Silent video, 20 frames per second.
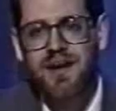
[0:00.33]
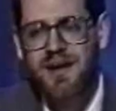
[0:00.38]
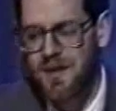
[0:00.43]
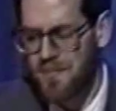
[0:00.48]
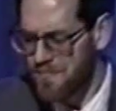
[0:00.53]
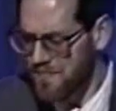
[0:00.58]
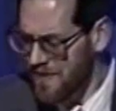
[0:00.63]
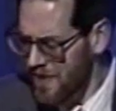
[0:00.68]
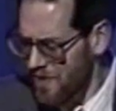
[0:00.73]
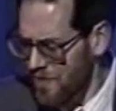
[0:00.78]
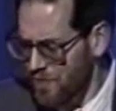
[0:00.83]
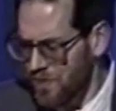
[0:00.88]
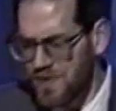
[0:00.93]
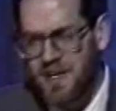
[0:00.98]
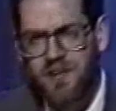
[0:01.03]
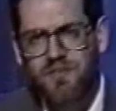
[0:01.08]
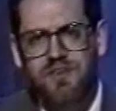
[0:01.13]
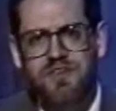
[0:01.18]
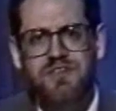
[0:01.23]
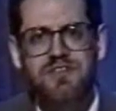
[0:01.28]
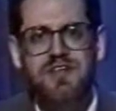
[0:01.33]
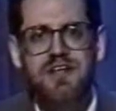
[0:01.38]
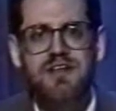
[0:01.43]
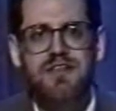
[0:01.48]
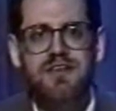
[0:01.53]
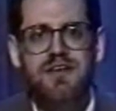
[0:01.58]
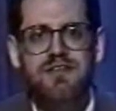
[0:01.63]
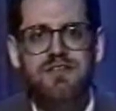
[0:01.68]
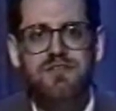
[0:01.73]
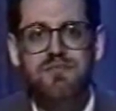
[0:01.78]
Mary would never seek
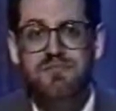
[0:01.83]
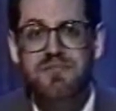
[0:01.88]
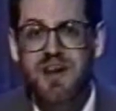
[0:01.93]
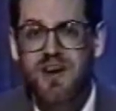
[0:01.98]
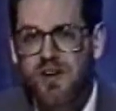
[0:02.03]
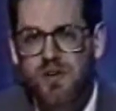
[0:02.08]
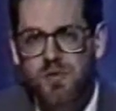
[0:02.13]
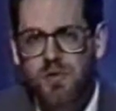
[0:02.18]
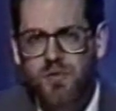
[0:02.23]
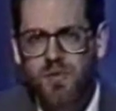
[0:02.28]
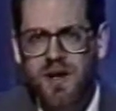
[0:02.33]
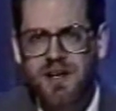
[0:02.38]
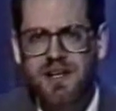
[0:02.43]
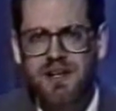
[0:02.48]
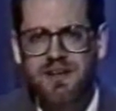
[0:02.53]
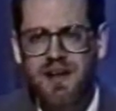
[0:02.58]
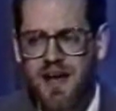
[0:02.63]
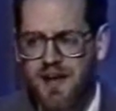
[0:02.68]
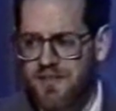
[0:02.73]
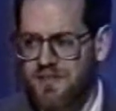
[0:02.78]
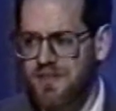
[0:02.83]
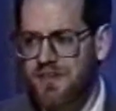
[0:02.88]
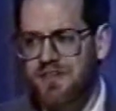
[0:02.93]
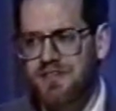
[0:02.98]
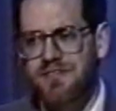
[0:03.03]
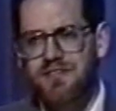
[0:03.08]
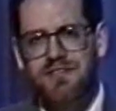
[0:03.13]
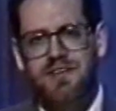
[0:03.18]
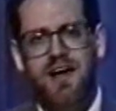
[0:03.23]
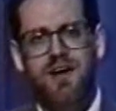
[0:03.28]
this. Mary would recognize
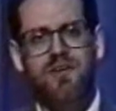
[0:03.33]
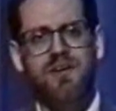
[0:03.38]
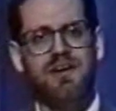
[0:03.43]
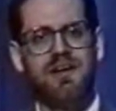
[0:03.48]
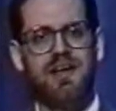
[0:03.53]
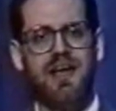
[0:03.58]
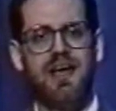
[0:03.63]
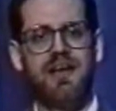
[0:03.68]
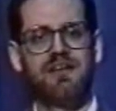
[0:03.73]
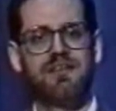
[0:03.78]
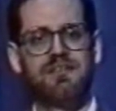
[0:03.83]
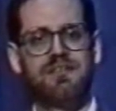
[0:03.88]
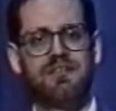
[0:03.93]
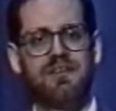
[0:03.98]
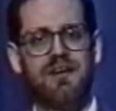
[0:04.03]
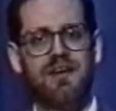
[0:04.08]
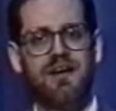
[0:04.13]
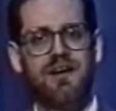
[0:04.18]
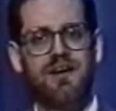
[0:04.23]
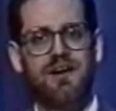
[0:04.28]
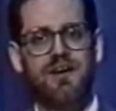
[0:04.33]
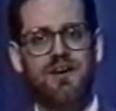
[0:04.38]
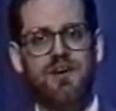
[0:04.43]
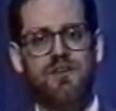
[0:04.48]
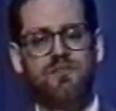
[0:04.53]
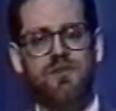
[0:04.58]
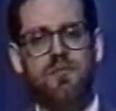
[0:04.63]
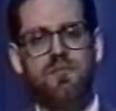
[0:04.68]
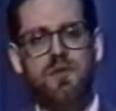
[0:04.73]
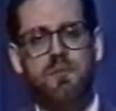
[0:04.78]
this derogates
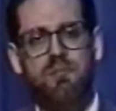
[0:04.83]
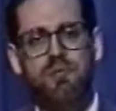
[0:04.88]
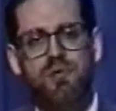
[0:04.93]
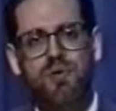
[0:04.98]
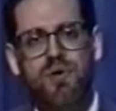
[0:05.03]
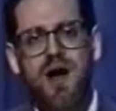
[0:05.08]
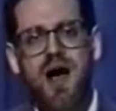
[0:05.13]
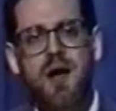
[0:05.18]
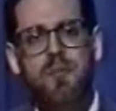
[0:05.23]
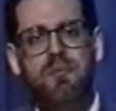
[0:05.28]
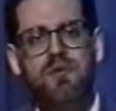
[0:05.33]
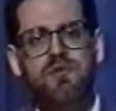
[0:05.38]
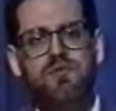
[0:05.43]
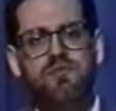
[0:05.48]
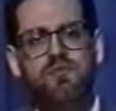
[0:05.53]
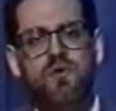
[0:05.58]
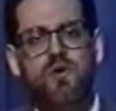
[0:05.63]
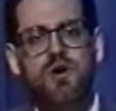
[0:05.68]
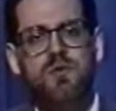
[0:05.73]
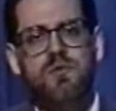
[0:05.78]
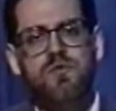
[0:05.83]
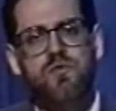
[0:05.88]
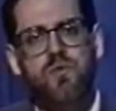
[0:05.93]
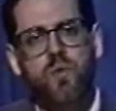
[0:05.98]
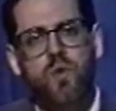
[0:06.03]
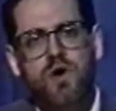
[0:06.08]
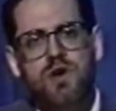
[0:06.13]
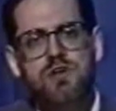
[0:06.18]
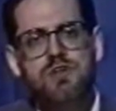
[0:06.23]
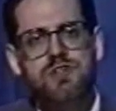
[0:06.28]
from the proper form of
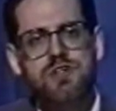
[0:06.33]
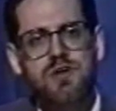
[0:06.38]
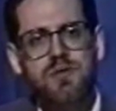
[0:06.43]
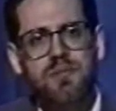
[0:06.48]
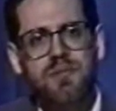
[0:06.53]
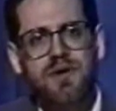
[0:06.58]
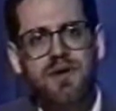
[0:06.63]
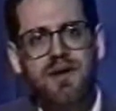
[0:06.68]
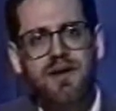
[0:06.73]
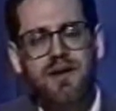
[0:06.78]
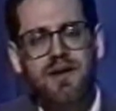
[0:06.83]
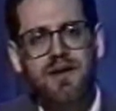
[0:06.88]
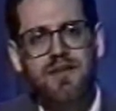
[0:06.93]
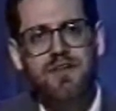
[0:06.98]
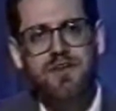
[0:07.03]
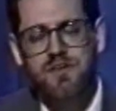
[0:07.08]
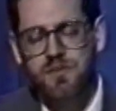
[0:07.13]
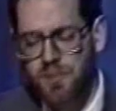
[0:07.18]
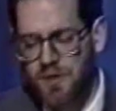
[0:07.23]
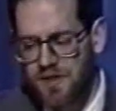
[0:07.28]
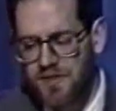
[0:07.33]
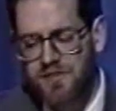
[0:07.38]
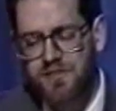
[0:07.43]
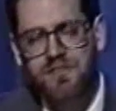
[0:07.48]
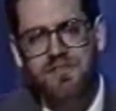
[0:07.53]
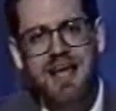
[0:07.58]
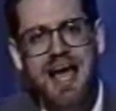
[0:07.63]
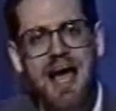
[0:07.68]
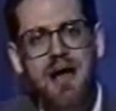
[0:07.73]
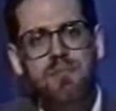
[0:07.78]
worship that has been
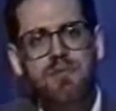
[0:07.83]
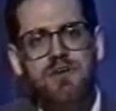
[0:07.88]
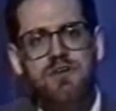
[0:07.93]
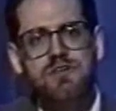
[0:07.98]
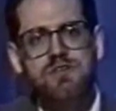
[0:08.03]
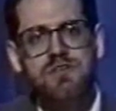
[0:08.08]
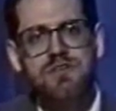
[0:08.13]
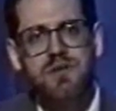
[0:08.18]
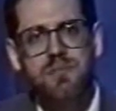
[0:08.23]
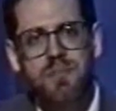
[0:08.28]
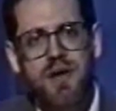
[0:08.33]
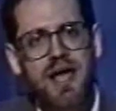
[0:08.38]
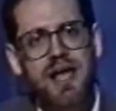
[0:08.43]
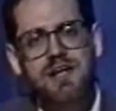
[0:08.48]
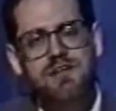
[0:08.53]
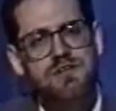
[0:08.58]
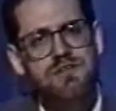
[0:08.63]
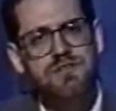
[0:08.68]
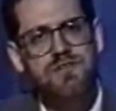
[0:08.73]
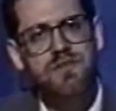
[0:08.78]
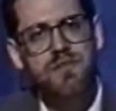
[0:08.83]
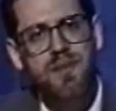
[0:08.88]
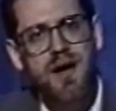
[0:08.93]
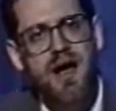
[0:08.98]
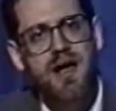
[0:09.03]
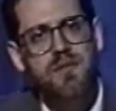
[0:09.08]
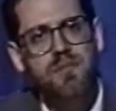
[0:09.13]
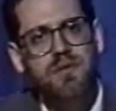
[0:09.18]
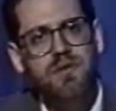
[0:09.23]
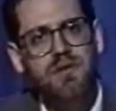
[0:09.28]
established in the pages of the
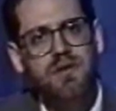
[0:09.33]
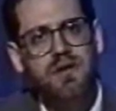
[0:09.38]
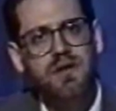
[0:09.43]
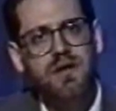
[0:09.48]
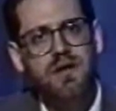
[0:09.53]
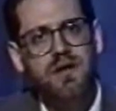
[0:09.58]
Bible